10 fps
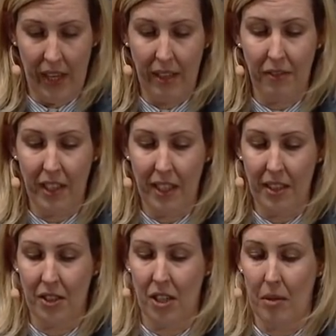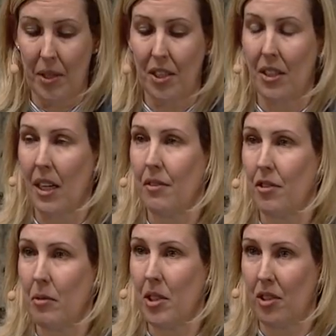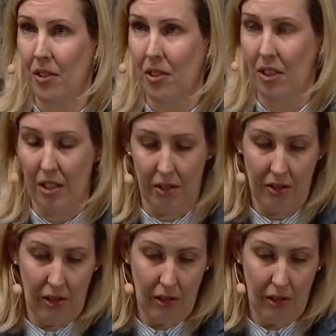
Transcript: Thankfully, this time I didn't have 3 Michelin stars